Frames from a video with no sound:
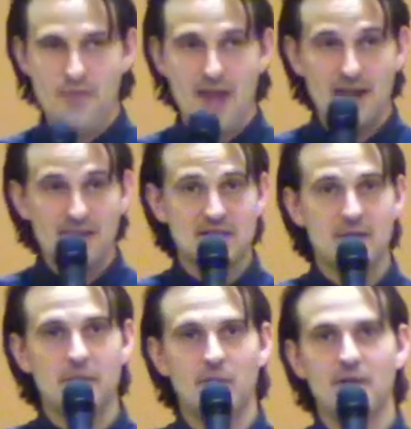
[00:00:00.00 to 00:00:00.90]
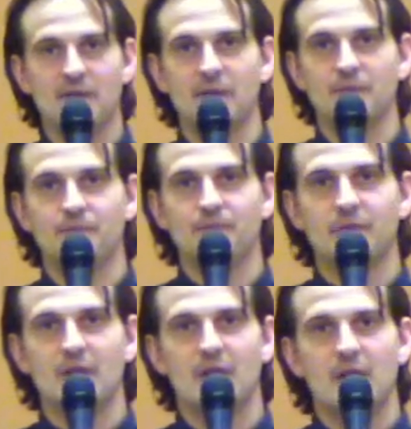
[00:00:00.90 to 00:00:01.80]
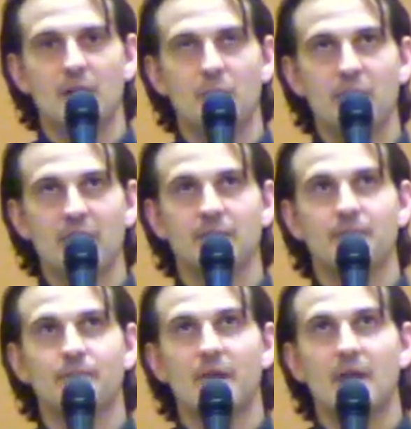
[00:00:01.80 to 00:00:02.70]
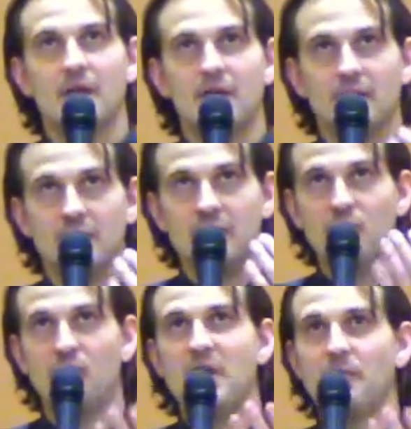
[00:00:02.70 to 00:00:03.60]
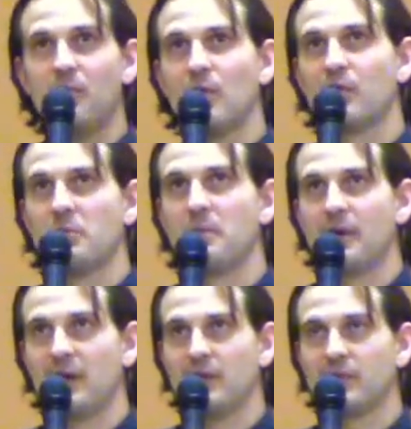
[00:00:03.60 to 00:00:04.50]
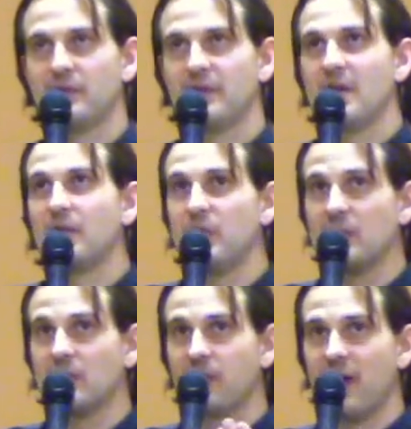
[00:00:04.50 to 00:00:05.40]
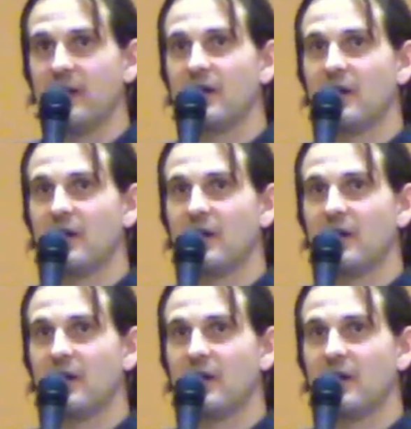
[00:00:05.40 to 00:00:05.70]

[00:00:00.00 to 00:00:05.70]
and he's going to be with you. But you've been born from above. If you can find